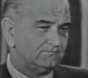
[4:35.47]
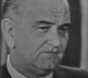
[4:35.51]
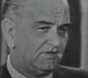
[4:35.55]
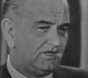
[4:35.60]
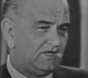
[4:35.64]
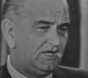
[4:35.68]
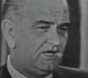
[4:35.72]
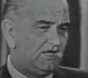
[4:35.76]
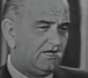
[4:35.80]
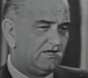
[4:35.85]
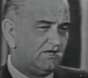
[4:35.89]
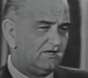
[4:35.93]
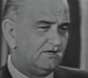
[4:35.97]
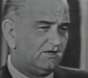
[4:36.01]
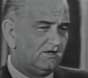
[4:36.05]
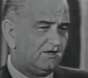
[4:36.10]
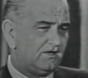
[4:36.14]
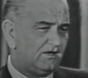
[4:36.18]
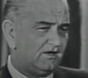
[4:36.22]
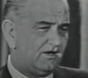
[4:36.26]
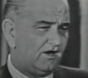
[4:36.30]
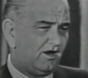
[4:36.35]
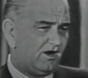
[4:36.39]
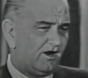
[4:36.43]

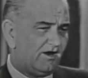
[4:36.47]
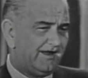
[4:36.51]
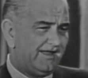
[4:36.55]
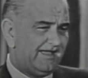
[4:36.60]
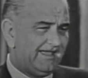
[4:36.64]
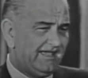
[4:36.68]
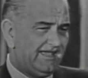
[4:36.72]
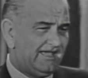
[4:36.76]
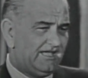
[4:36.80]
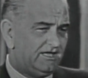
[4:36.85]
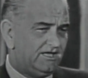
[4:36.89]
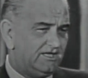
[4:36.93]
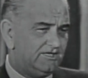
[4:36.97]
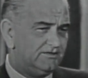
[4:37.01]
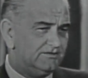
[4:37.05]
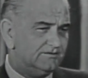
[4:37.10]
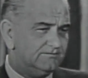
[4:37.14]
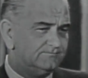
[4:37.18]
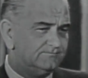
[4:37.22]
kill or aid,